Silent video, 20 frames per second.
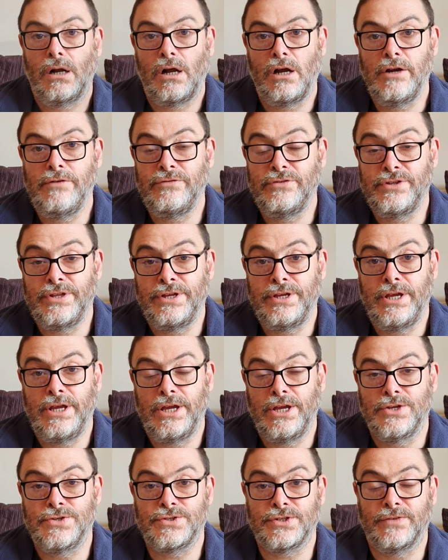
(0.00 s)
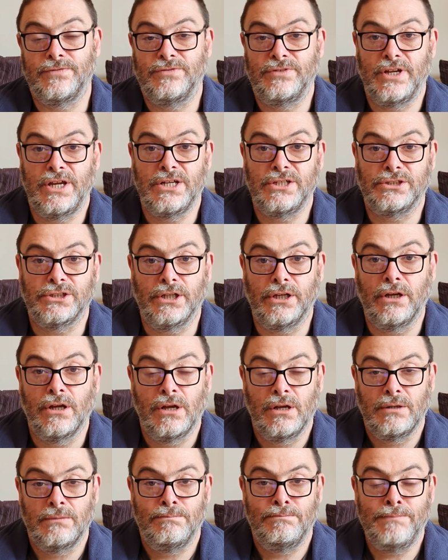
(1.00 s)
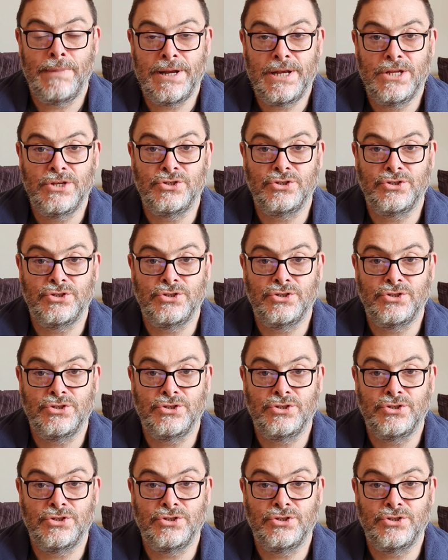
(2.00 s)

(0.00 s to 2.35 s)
Over the years of teaching, many